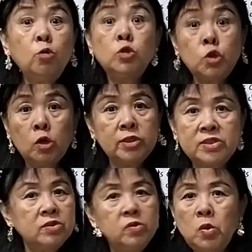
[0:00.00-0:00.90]
own
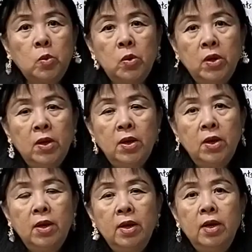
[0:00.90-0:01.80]
choice. No.
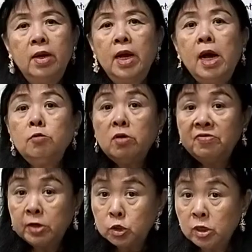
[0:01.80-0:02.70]
Out
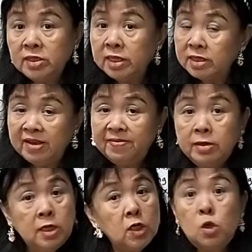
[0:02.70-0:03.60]
of the choices
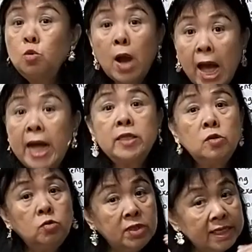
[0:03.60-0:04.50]
given, you are
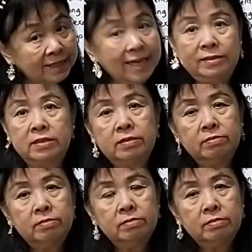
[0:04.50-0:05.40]
to decide.
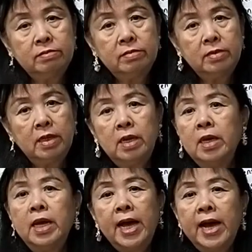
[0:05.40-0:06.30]

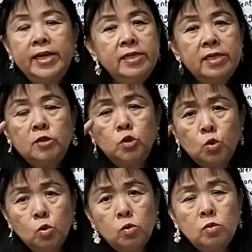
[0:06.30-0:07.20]
Either
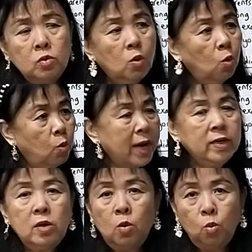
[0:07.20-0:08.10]
2,
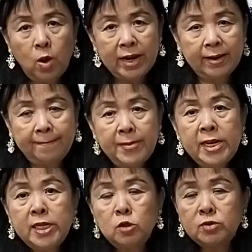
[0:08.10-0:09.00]
1, 1,
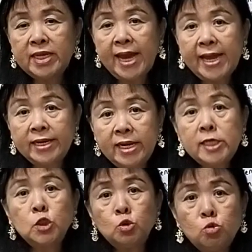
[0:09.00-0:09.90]
meaning to say at
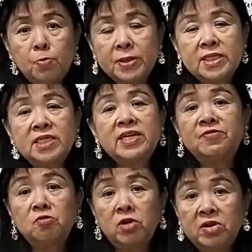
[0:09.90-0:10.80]
least 2 persons
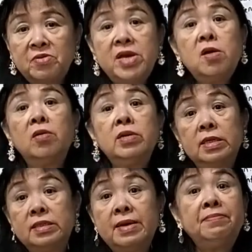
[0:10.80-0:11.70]
have to agree on the
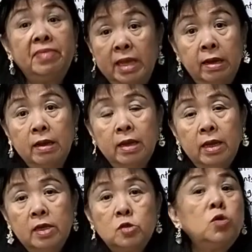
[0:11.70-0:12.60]
same thing.
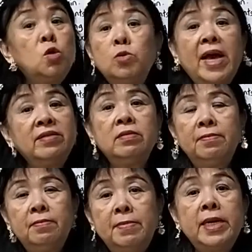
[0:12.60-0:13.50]
So you can
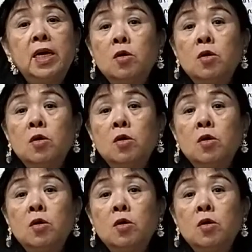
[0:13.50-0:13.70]
make